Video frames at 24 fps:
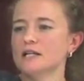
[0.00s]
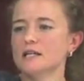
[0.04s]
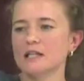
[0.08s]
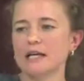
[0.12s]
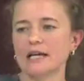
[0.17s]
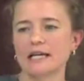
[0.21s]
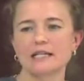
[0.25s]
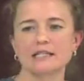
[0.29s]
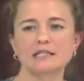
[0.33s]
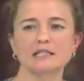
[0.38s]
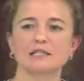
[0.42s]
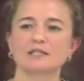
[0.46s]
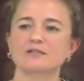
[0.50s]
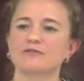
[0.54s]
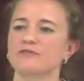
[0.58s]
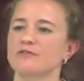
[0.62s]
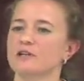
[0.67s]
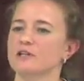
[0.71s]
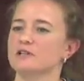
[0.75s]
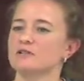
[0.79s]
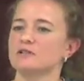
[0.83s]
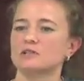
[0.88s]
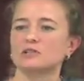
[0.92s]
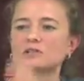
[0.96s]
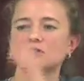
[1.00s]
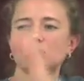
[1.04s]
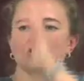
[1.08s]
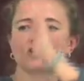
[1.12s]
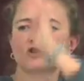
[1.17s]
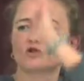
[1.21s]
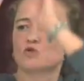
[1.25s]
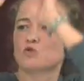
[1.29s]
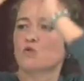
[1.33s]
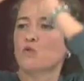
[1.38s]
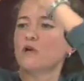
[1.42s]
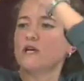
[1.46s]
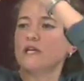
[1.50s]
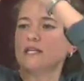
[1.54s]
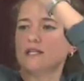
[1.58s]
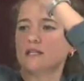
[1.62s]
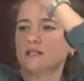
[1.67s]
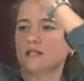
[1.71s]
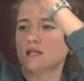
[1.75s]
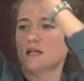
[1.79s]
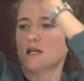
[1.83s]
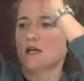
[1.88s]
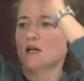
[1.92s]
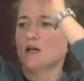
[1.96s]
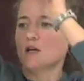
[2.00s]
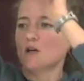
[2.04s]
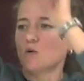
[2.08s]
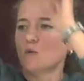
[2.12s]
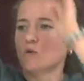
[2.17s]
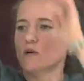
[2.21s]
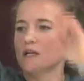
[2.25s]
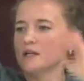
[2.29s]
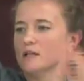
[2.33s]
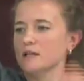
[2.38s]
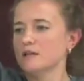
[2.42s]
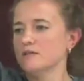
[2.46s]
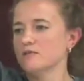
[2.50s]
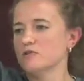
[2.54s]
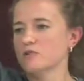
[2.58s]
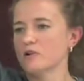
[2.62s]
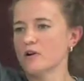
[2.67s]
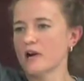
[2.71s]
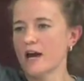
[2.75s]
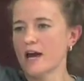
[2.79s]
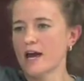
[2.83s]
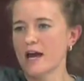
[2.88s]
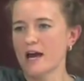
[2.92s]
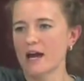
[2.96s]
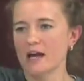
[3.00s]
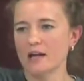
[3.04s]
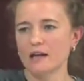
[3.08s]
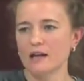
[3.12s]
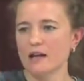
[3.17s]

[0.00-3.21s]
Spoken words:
Like it just feels sweet when it leaves your hand.